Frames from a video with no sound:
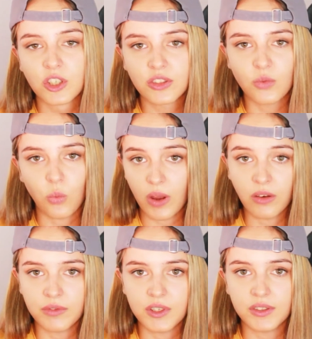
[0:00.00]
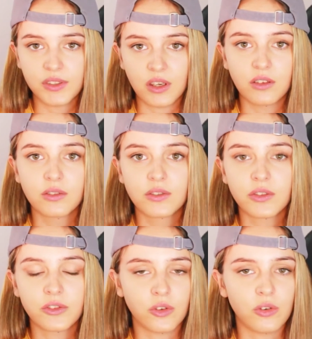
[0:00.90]
with just one of these
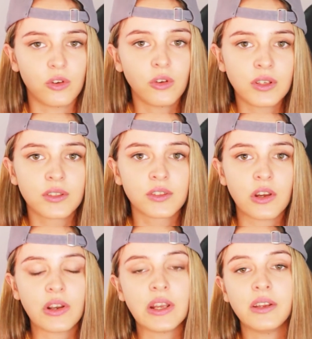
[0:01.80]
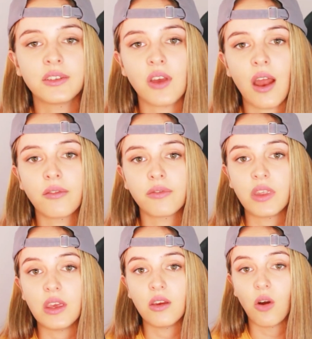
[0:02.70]
skills, so you don't necessarily need to have
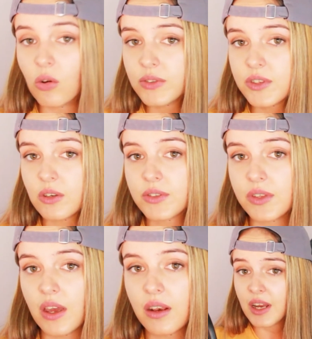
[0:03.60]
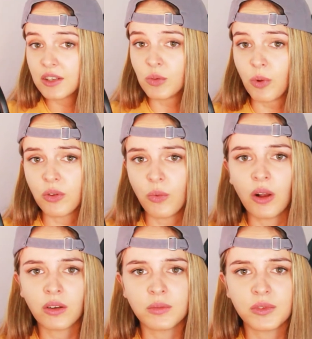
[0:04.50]
the whole skill set. Instead, you're more than
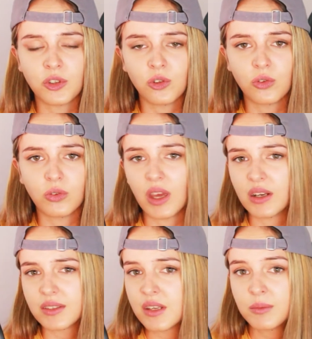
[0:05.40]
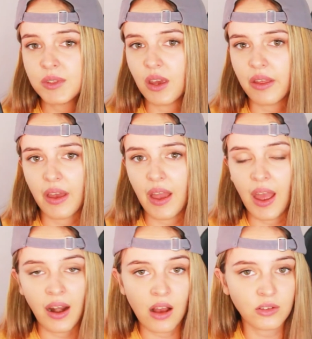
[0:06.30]
welcome to get a team together
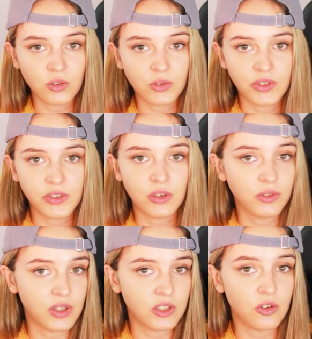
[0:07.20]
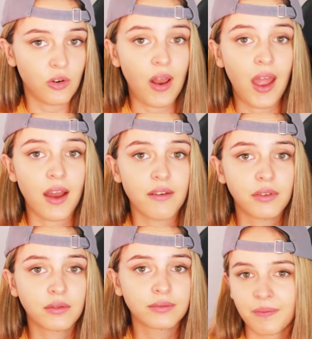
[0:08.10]
and outsource the skills that you don't
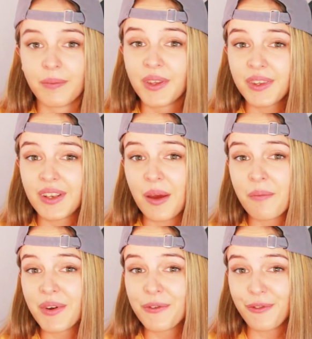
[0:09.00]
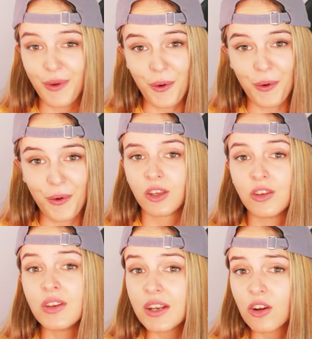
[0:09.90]
have. Myth number
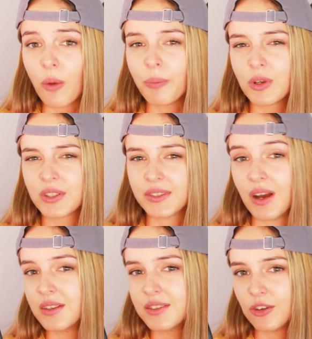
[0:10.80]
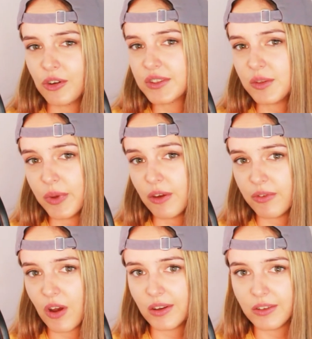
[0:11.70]
4, you need a computer science degree to be
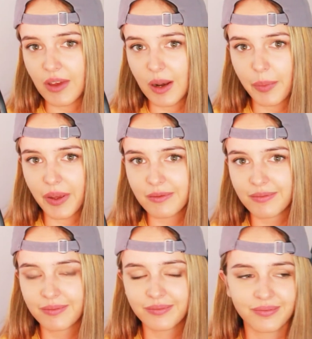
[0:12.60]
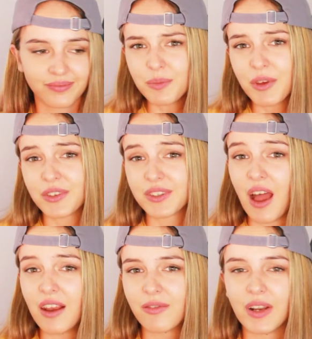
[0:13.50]
a VR developer. And this myth is
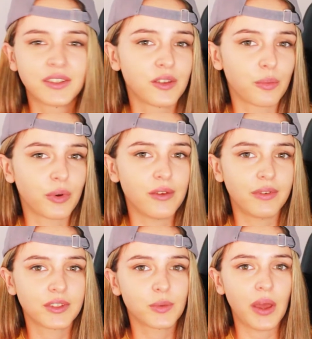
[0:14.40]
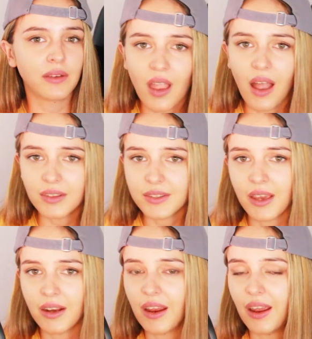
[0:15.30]
kind of linked to the previous one. I'll
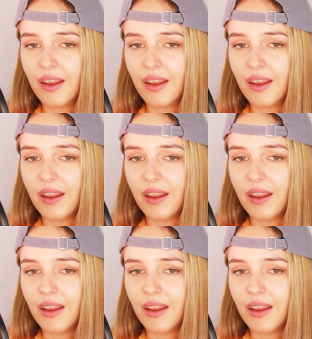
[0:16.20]
say it